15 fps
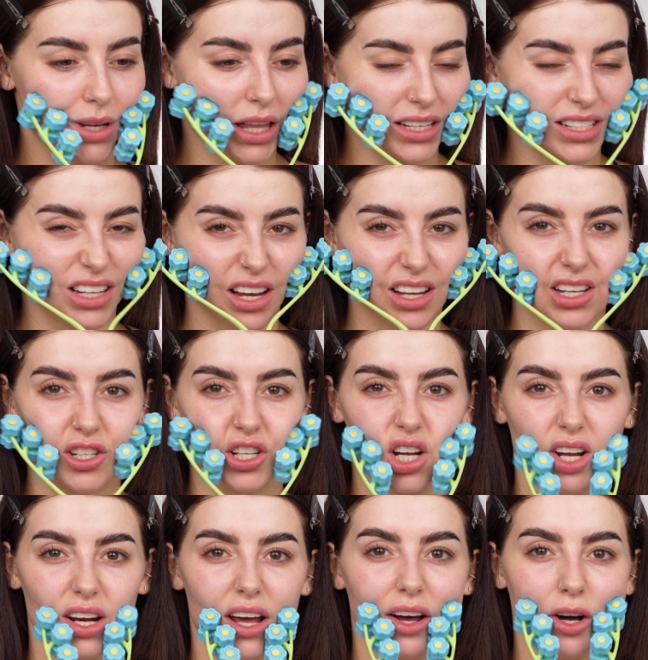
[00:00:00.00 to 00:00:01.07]
But yeah, this does actually
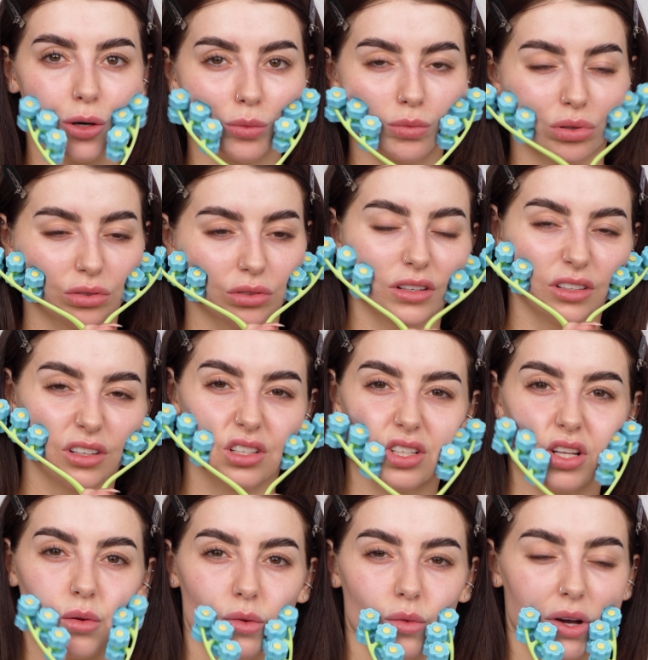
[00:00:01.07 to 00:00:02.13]
kind of help. Looks
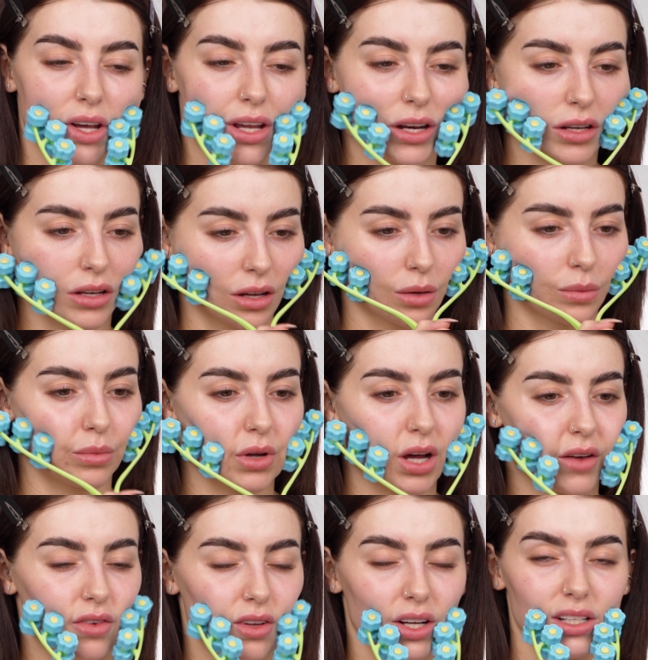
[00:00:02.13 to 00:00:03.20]
a little bit weird,
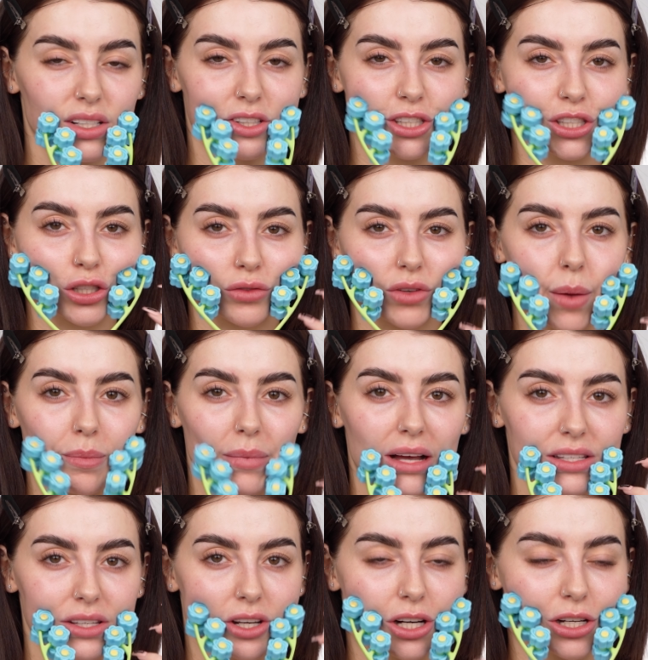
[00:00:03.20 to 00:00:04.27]
but I feel like it does just sort of like
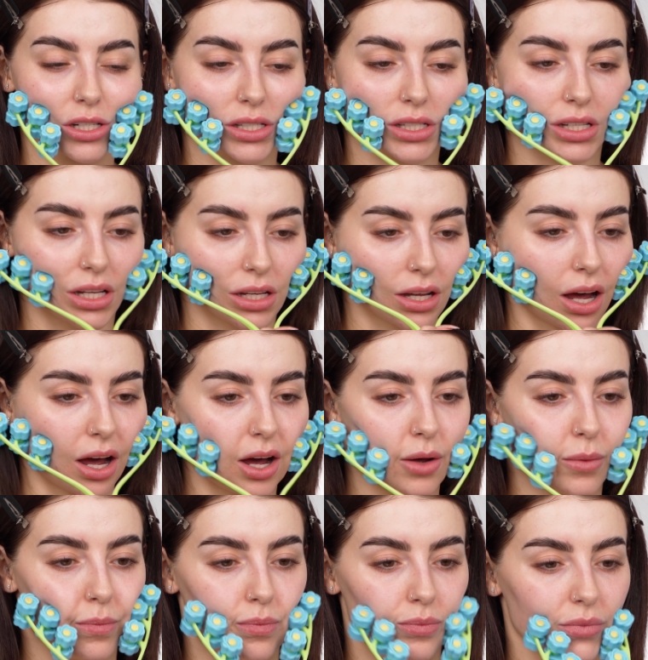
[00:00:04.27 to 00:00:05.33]
massage the
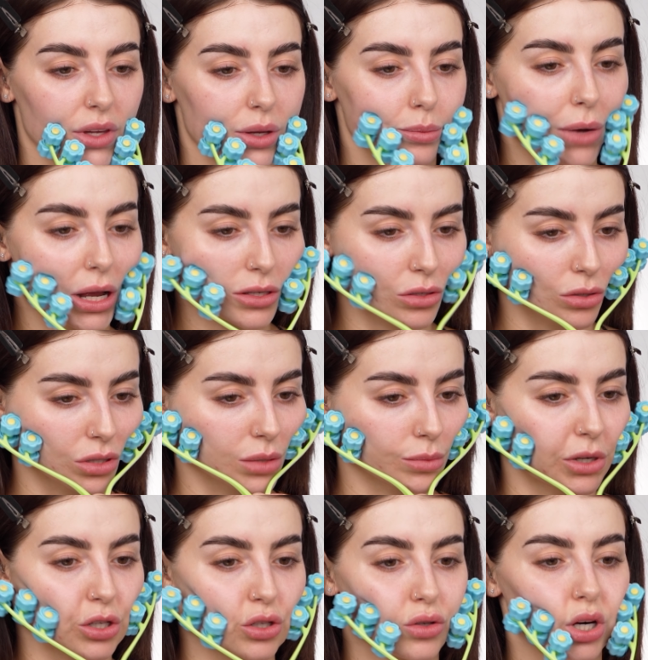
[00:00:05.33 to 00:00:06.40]
um, muscles
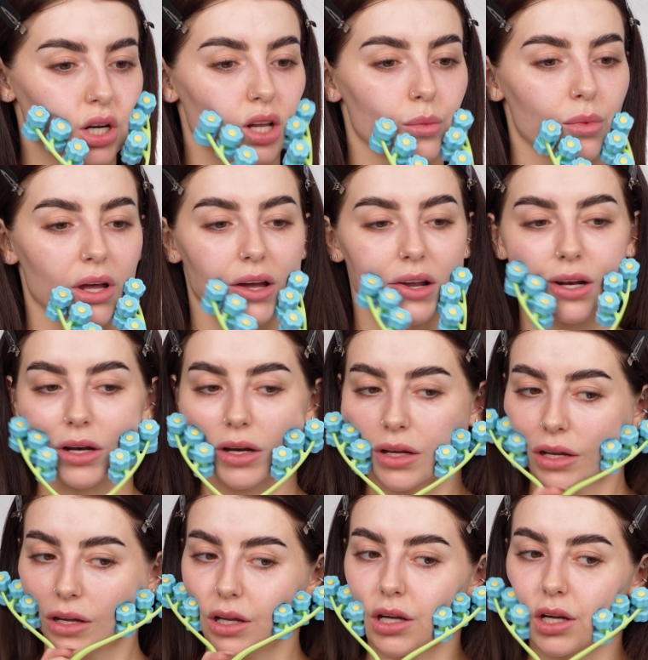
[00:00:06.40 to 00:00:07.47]
in my jaw a little bit and
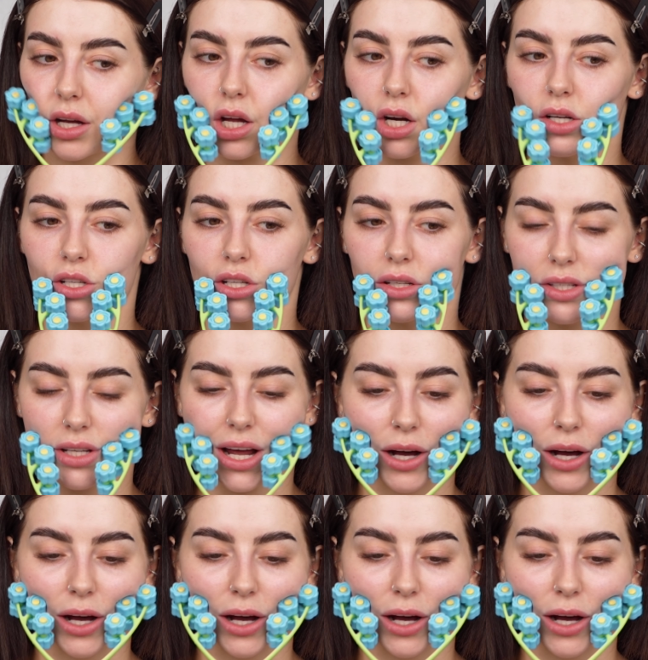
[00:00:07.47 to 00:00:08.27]
Kind of chills it